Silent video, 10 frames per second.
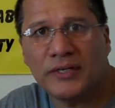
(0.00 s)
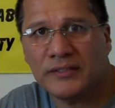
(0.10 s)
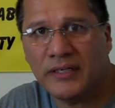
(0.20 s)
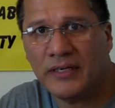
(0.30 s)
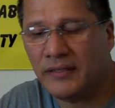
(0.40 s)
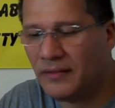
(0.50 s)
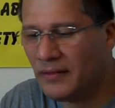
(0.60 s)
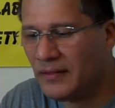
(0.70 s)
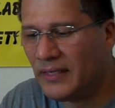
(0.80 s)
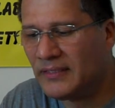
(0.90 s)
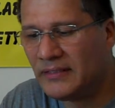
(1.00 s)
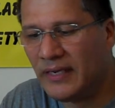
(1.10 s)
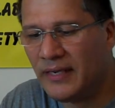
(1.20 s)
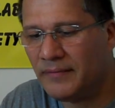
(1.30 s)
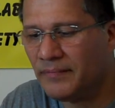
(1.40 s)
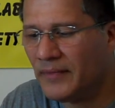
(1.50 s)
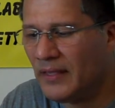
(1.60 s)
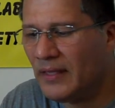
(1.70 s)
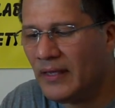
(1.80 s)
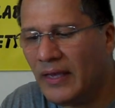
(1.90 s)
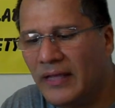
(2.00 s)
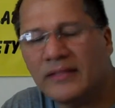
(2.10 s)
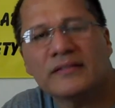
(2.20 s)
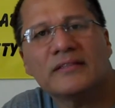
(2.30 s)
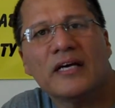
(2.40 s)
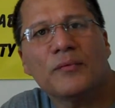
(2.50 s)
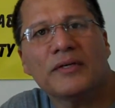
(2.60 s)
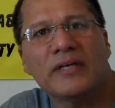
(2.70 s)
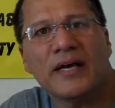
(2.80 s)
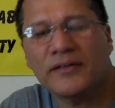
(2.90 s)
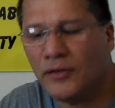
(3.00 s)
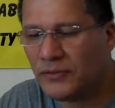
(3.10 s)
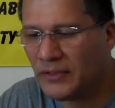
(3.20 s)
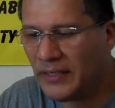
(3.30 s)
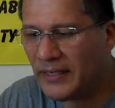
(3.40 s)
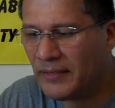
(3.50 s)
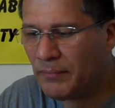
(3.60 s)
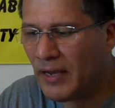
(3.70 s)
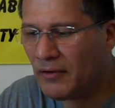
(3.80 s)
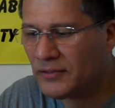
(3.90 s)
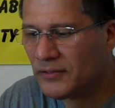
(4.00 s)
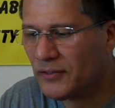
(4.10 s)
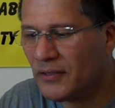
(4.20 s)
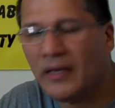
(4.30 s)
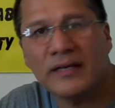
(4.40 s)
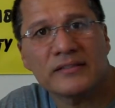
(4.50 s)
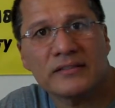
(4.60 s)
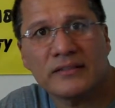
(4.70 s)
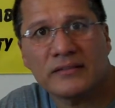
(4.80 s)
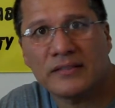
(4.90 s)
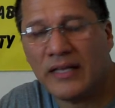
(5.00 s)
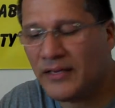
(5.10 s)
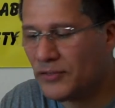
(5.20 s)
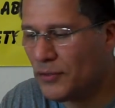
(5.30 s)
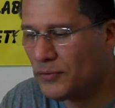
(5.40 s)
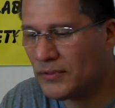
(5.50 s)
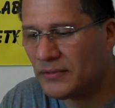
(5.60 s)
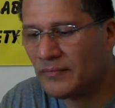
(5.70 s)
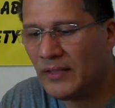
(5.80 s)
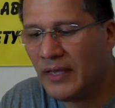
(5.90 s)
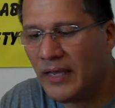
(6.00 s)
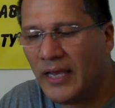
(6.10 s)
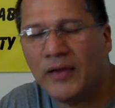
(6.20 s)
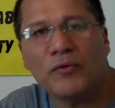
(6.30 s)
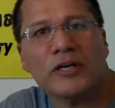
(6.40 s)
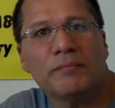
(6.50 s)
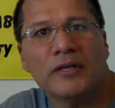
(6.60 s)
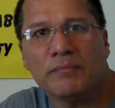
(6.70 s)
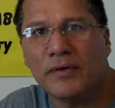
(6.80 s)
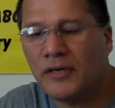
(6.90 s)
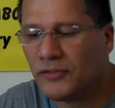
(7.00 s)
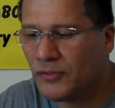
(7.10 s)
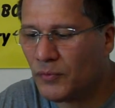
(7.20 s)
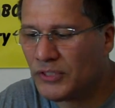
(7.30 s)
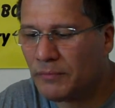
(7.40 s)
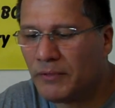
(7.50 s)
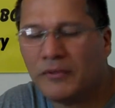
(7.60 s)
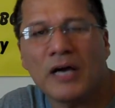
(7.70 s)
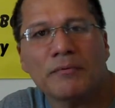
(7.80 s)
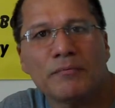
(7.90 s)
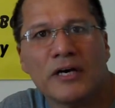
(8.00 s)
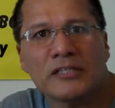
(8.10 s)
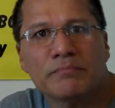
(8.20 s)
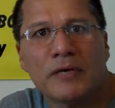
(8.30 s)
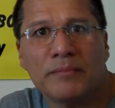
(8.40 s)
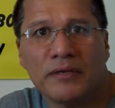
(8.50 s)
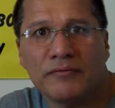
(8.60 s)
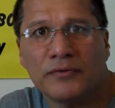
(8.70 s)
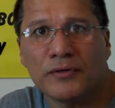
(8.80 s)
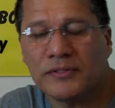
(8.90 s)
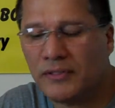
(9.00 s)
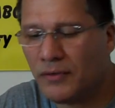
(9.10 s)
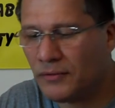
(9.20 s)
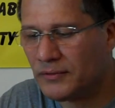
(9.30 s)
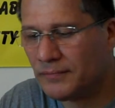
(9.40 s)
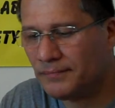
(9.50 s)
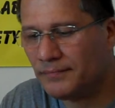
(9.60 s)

2010, they state, "At this time we diagnosed leaking power steering lines / hoses and recommended belts which have been compromised by being fluid soaked."